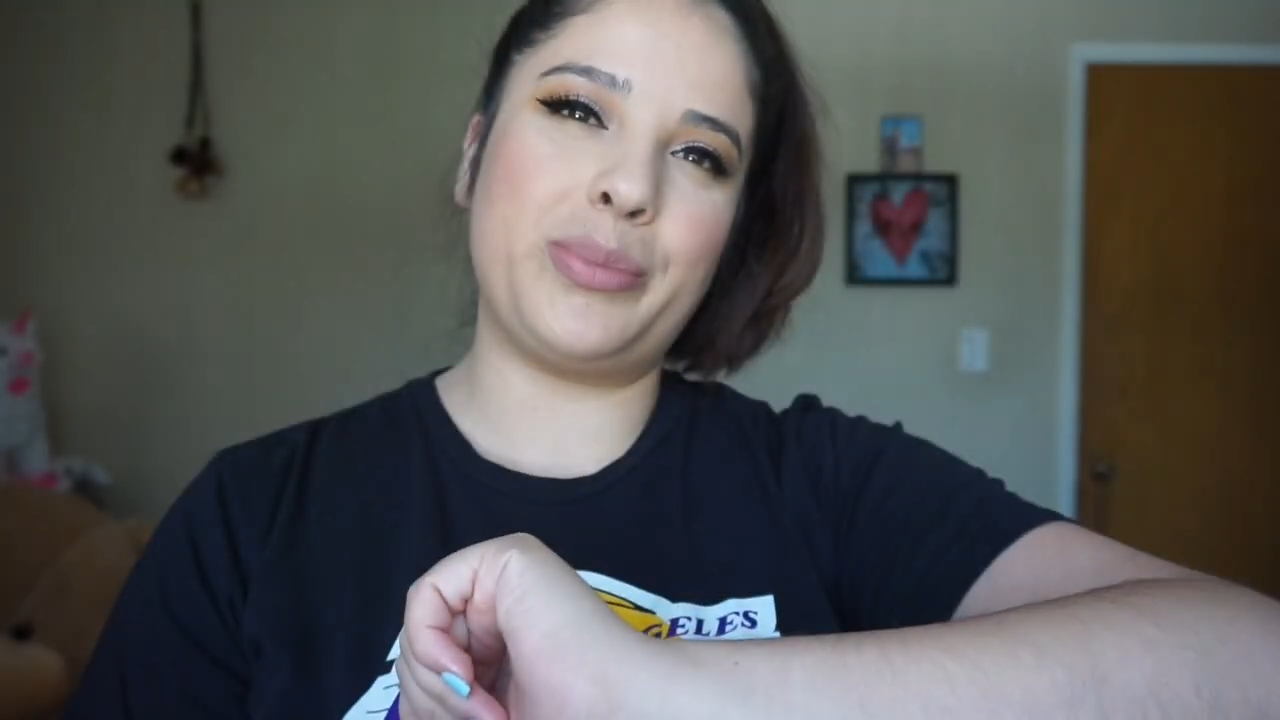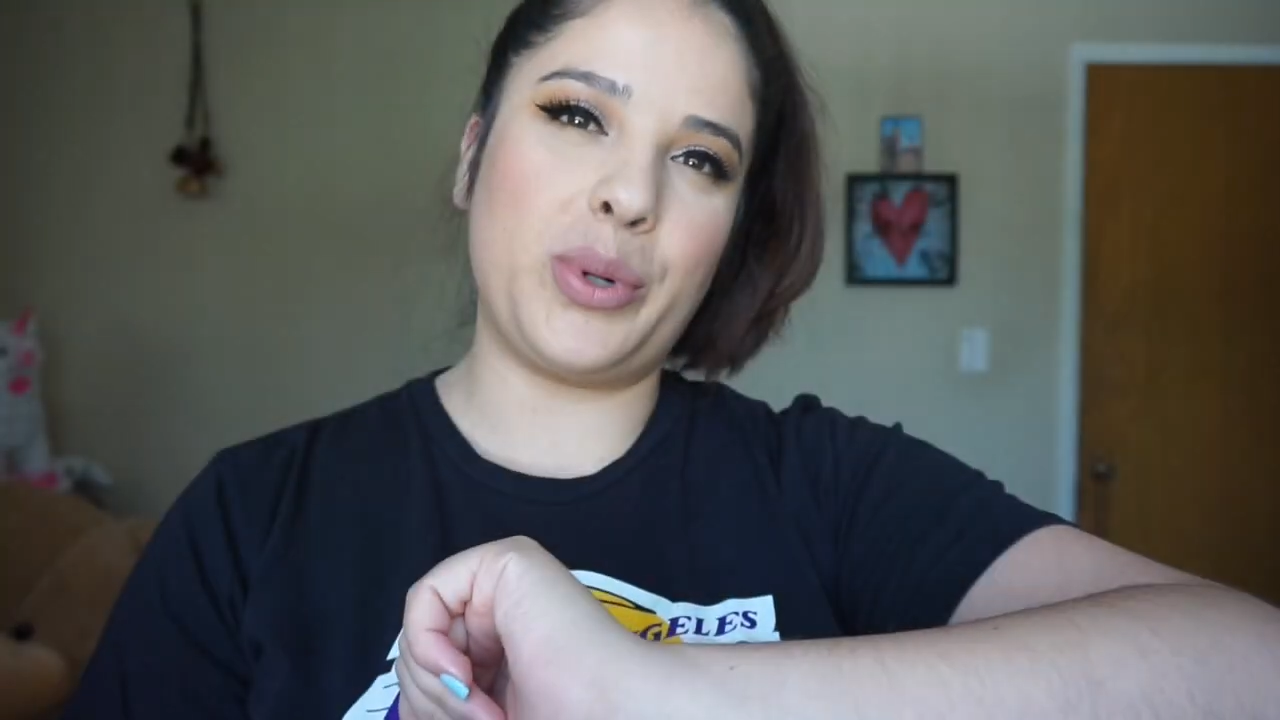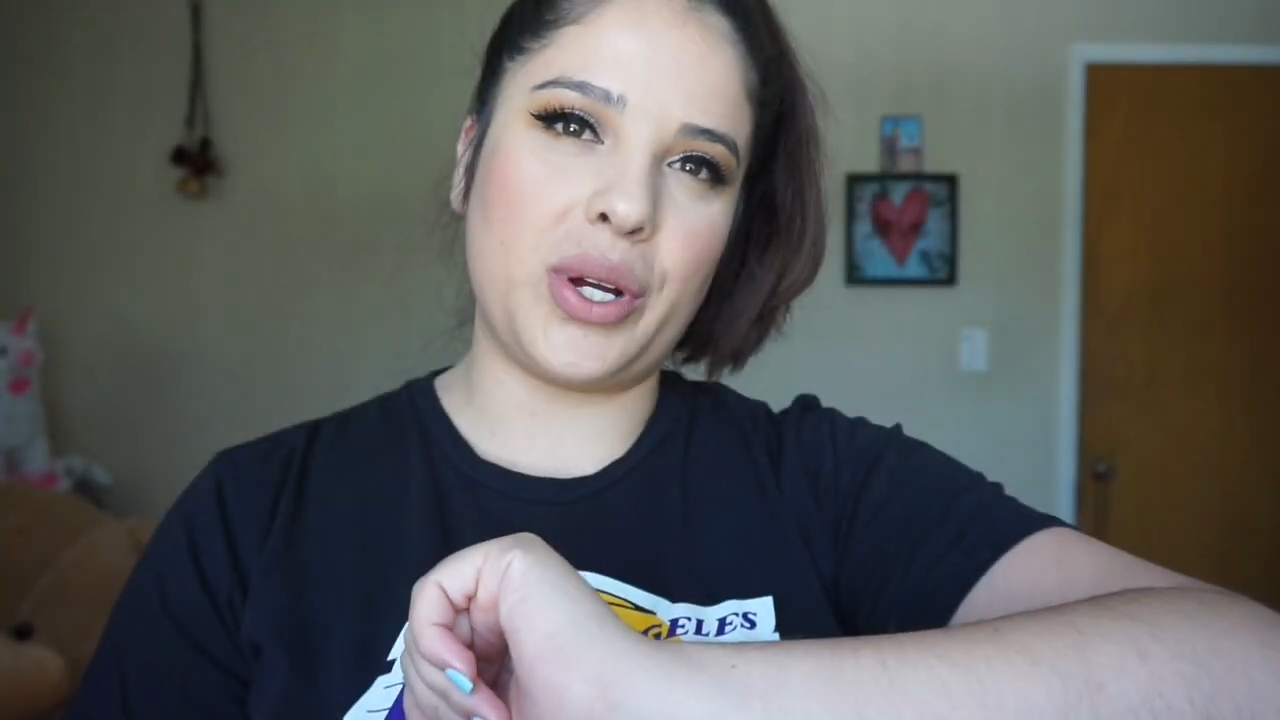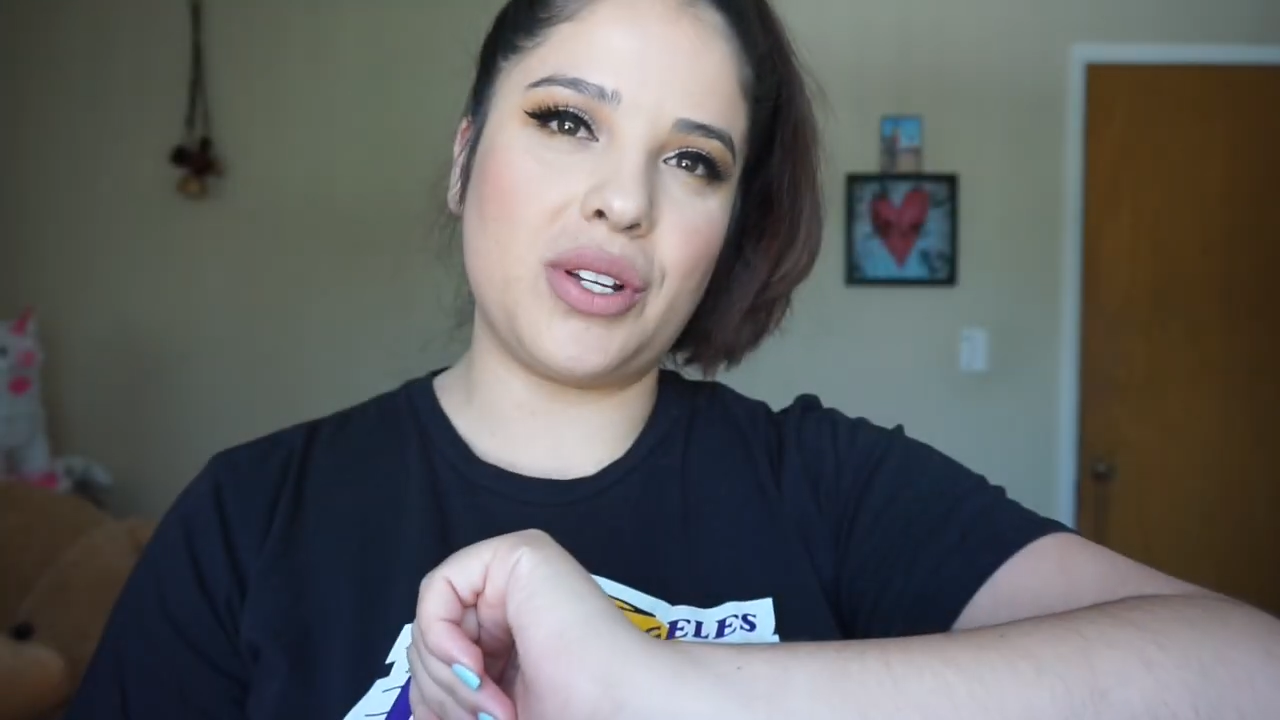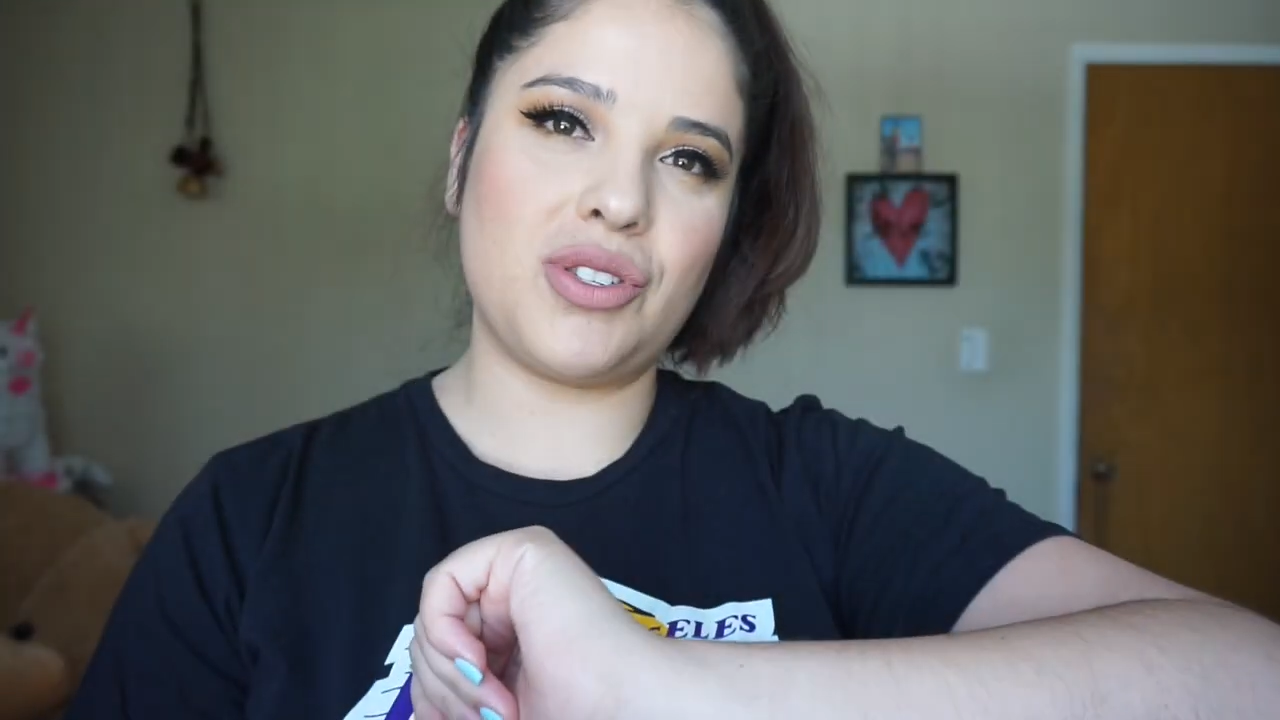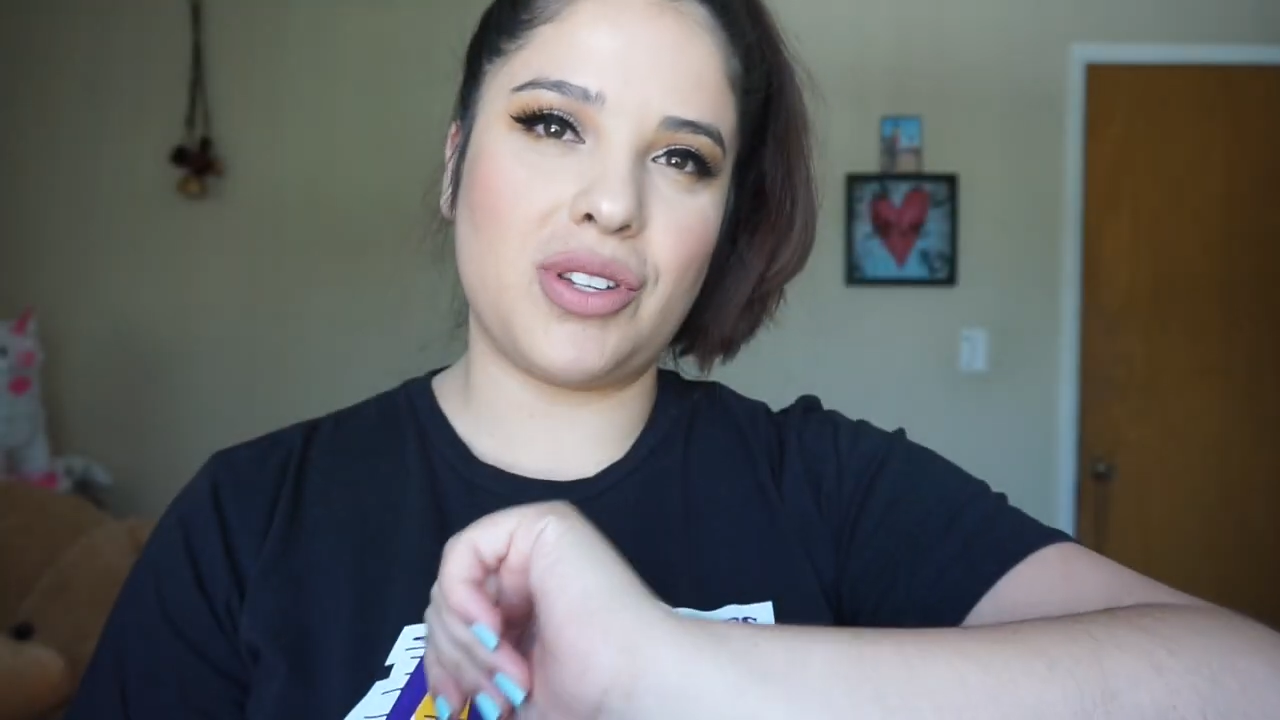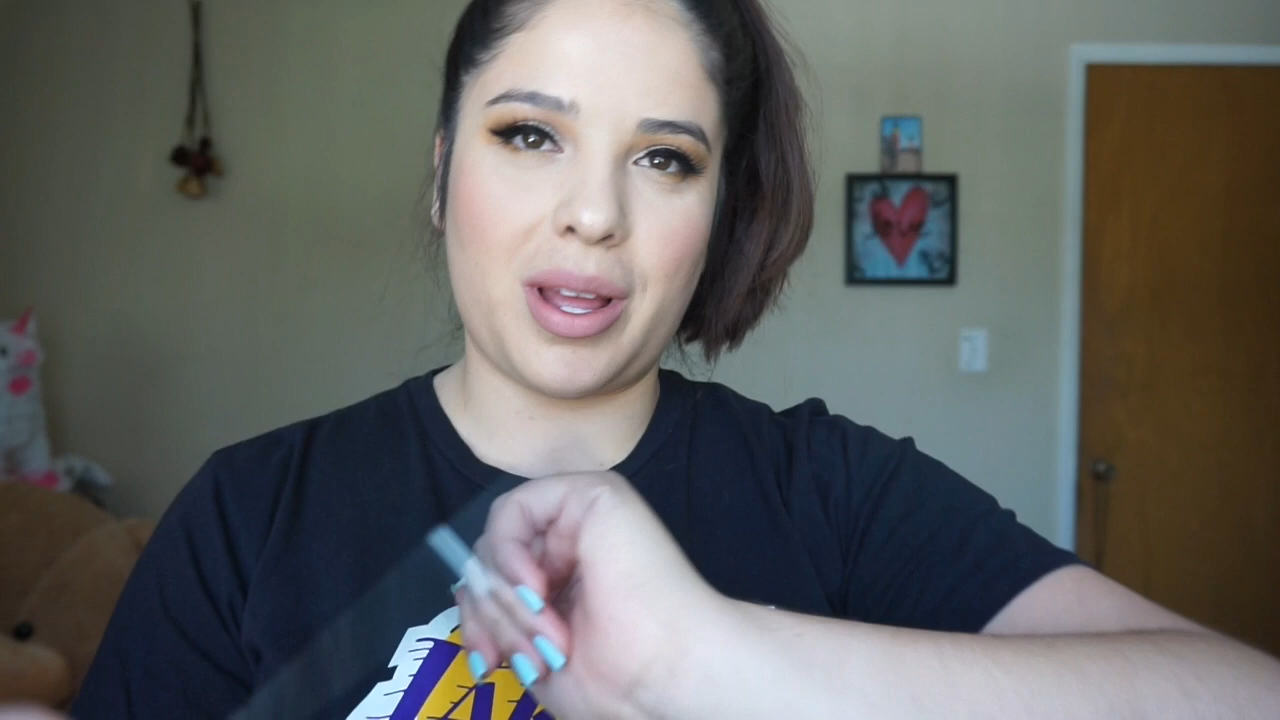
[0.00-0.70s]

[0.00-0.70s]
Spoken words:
brush,